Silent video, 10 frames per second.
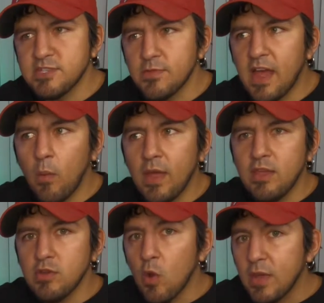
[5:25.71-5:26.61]
so that way
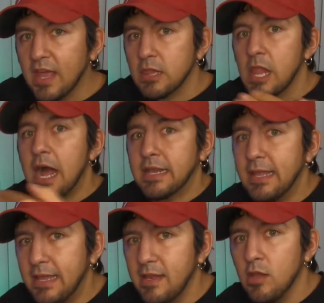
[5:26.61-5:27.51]
you don't get locked
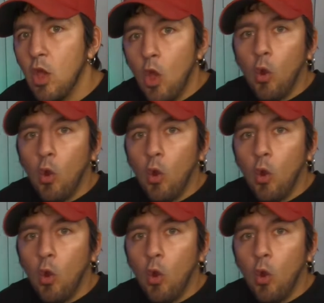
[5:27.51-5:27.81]
in